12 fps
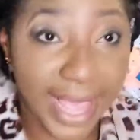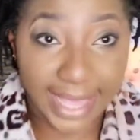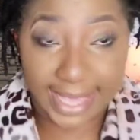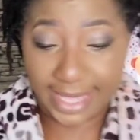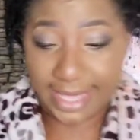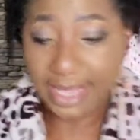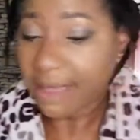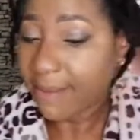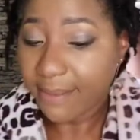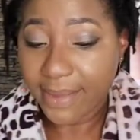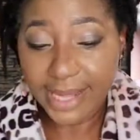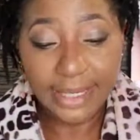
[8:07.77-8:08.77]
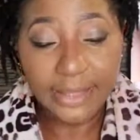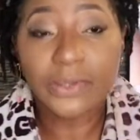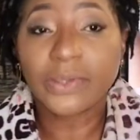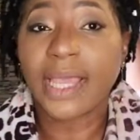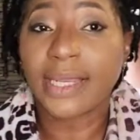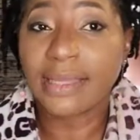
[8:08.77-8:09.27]
bake, but I
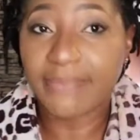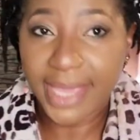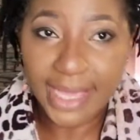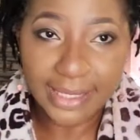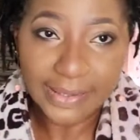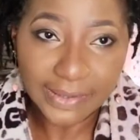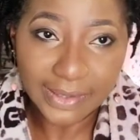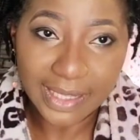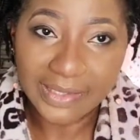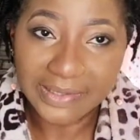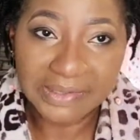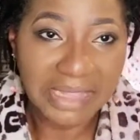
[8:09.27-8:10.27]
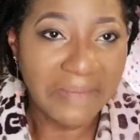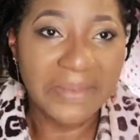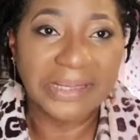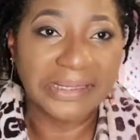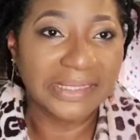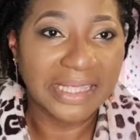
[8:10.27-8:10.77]
didn't do any baking to it. So that
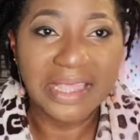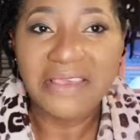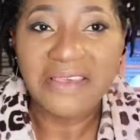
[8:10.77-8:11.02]
means.